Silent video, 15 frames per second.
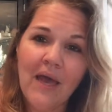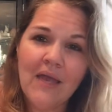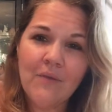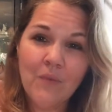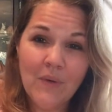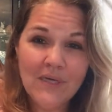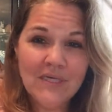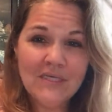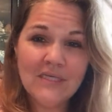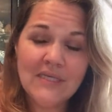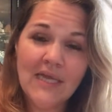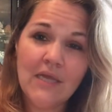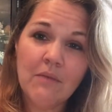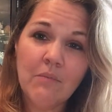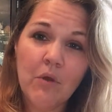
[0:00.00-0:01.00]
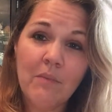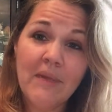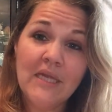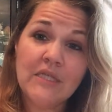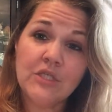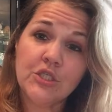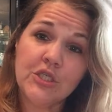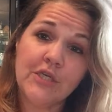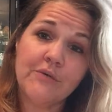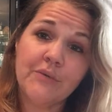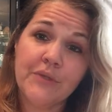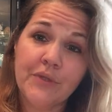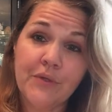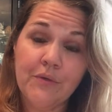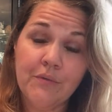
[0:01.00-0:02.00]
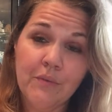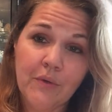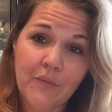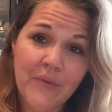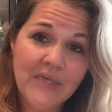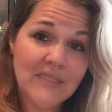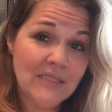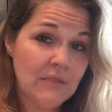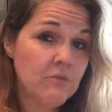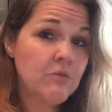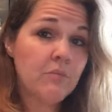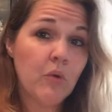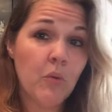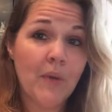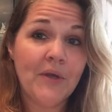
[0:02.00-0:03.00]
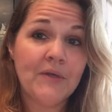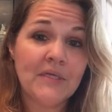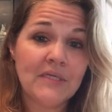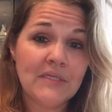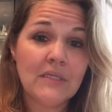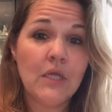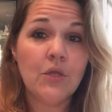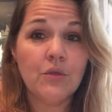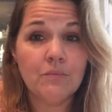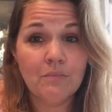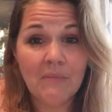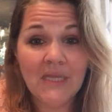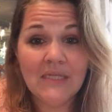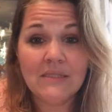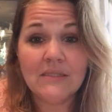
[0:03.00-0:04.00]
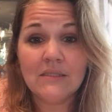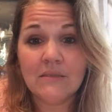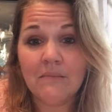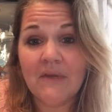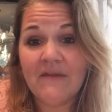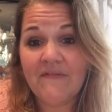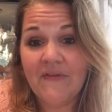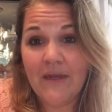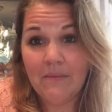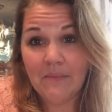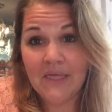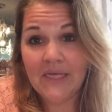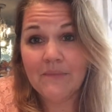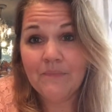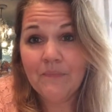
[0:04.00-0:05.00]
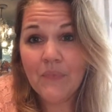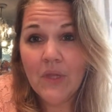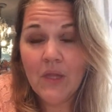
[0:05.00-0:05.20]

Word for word: I wanted to take a moment and share with you what Rett Syndrome Awareness means to my family.